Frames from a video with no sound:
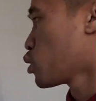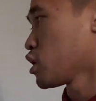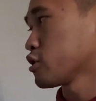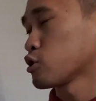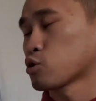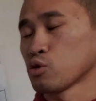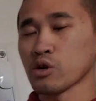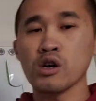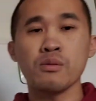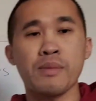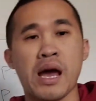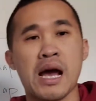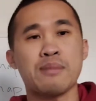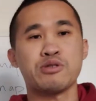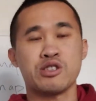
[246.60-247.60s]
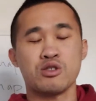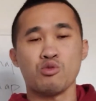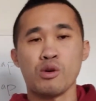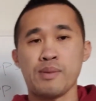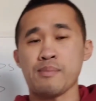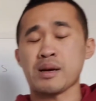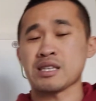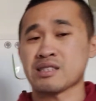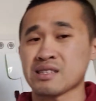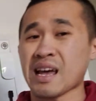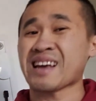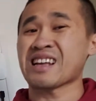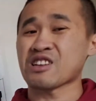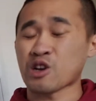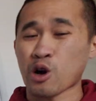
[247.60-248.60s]
one, Google Maps, would be my
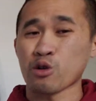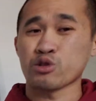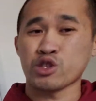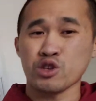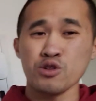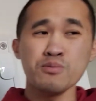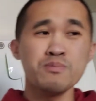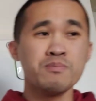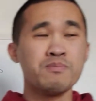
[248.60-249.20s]
second go-to,